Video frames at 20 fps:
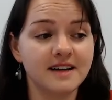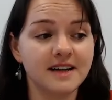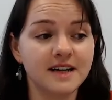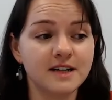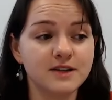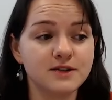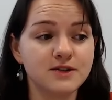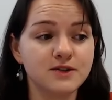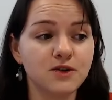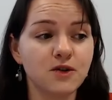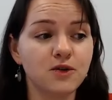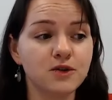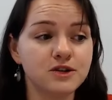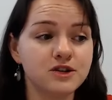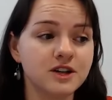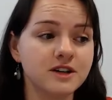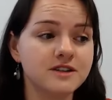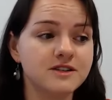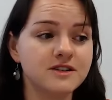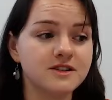It's not
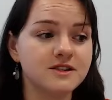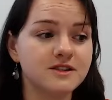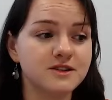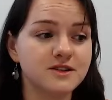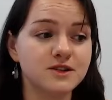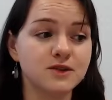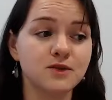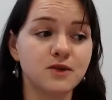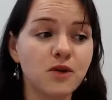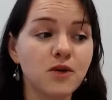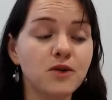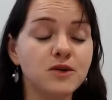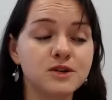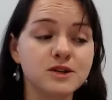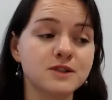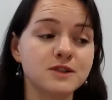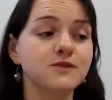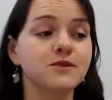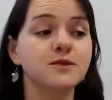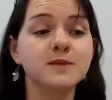just, so not
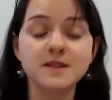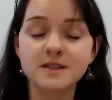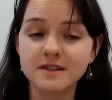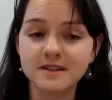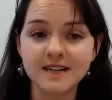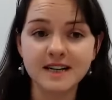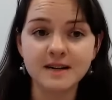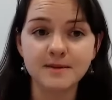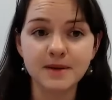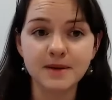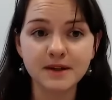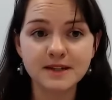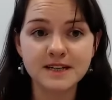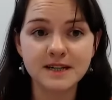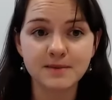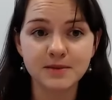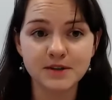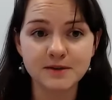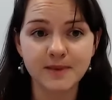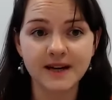just from a
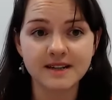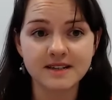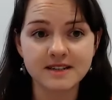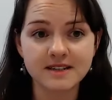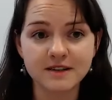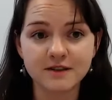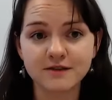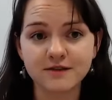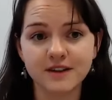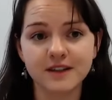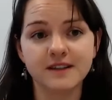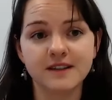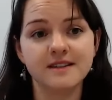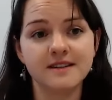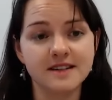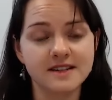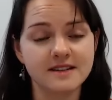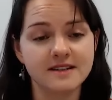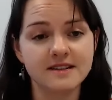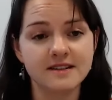sustainability perspective, and
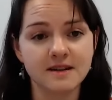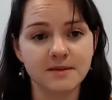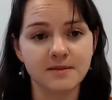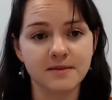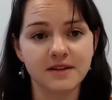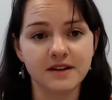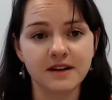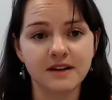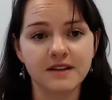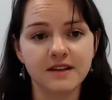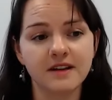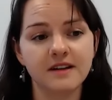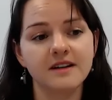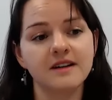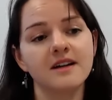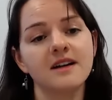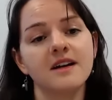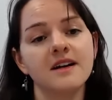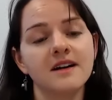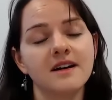this is something
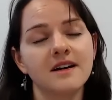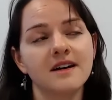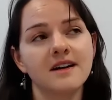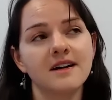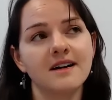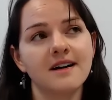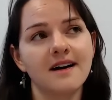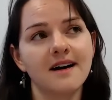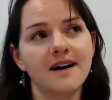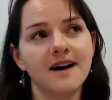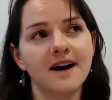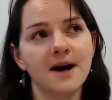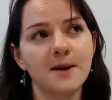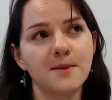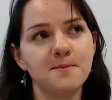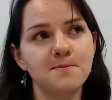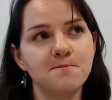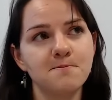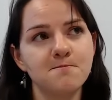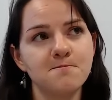
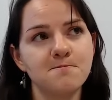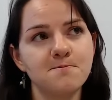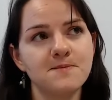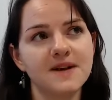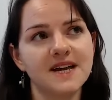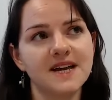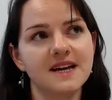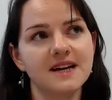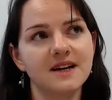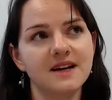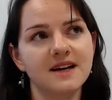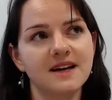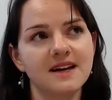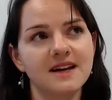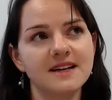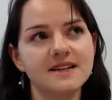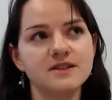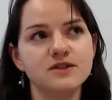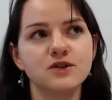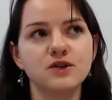that
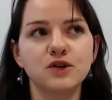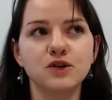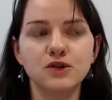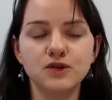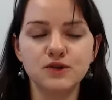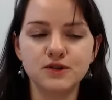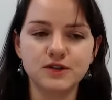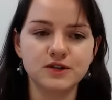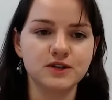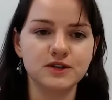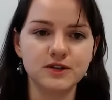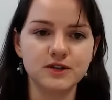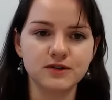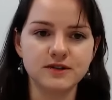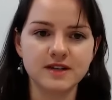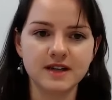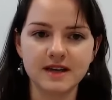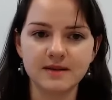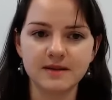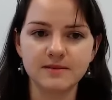is good to do
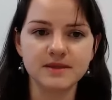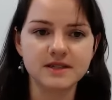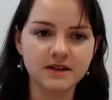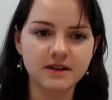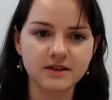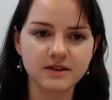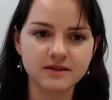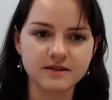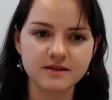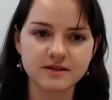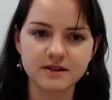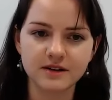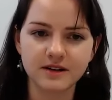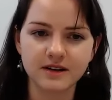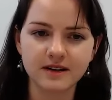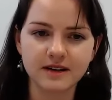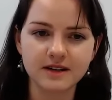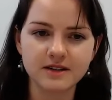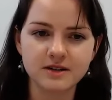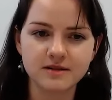to keep materials in
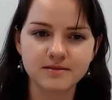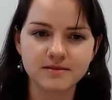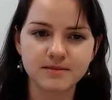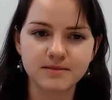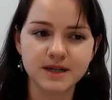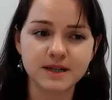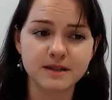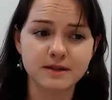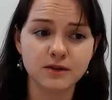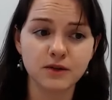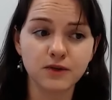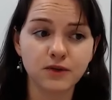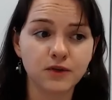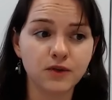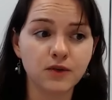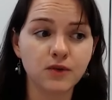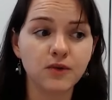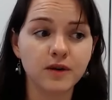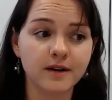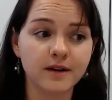circulation, but it's
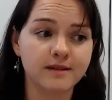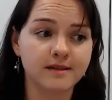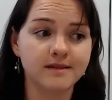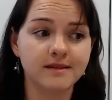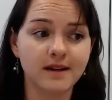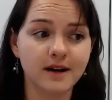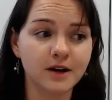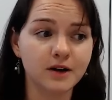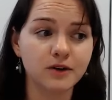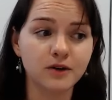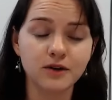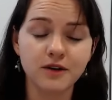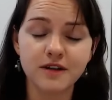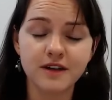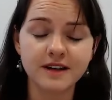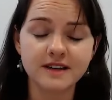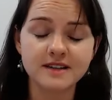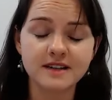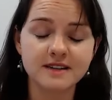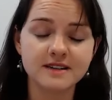also a good
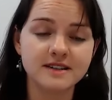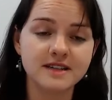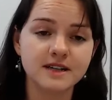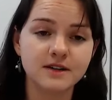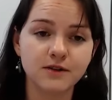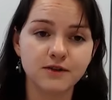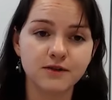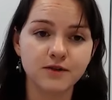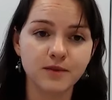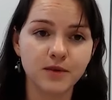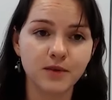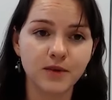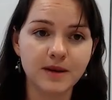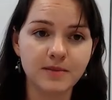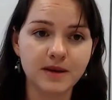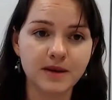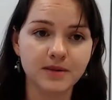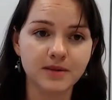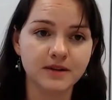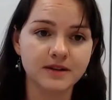thing to consider from the way
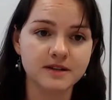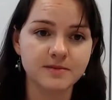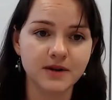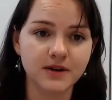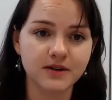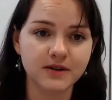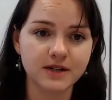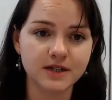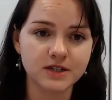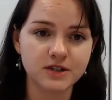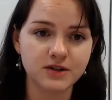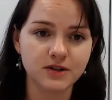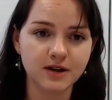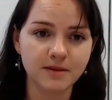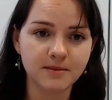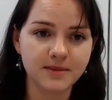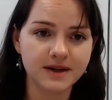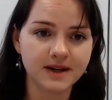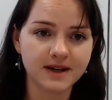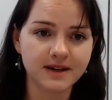people experience your
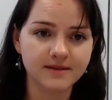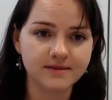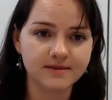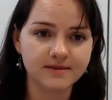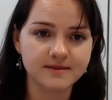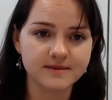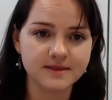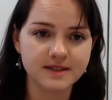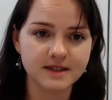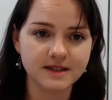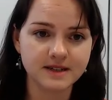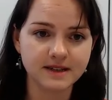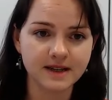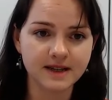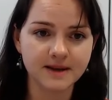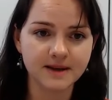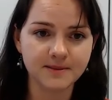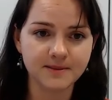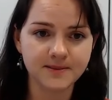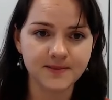company,
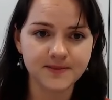certainly.